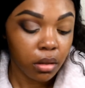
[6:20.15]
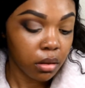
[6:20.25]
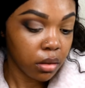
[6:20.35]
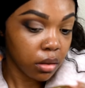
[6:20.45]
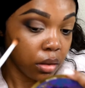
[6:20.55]

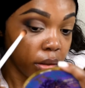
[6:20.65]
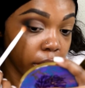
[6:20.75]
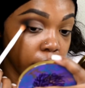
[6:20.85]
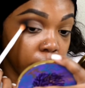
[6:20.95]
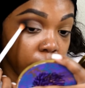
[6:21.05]

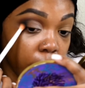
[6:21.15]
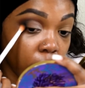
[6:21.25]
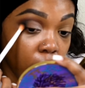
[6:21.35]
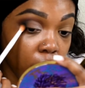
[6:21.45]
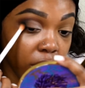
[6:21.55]
Alright,
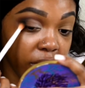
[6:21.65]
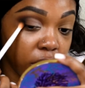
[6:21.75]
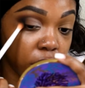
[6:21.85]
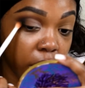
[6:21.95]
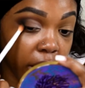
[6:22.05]
now all of the
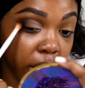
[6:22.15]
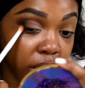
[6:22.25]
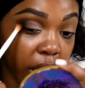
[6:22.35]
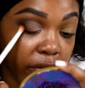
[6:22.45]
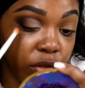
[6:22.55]
shades
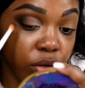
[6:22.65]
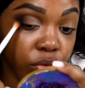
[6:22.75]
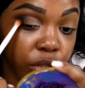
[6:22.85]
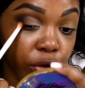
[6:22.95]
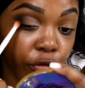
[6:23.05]
I've
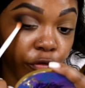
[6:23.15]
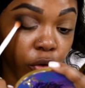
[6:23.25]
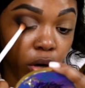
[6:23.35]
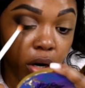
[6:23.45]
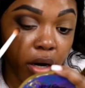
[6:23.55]
used so
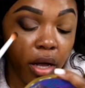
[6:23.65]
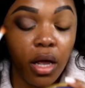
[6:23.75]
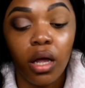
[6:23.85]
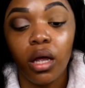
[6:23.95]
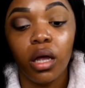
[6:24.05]
far
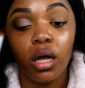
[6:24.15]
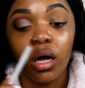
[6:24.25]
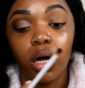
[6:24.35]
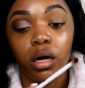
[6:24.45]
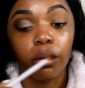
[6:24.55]

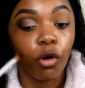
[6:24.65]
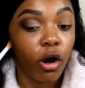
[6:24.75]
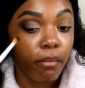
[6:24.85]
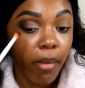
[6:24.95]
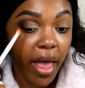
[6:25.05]
are
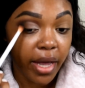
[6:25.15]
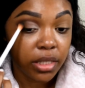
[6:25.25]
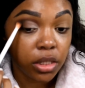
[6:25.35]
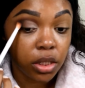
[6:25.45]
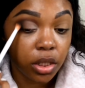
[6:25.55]

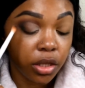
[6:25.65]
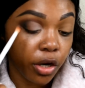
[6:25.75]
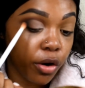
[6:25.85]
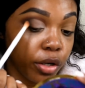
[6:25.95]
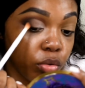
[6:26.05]
mattes.
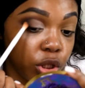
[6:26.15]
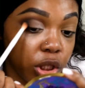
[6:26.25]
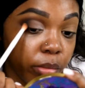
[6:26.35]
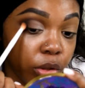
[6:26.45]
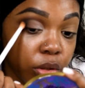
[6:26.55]
There are no
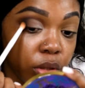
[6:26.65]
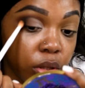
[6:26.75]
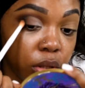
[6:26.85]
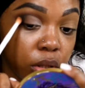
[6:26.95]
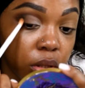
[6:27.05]
shimmers.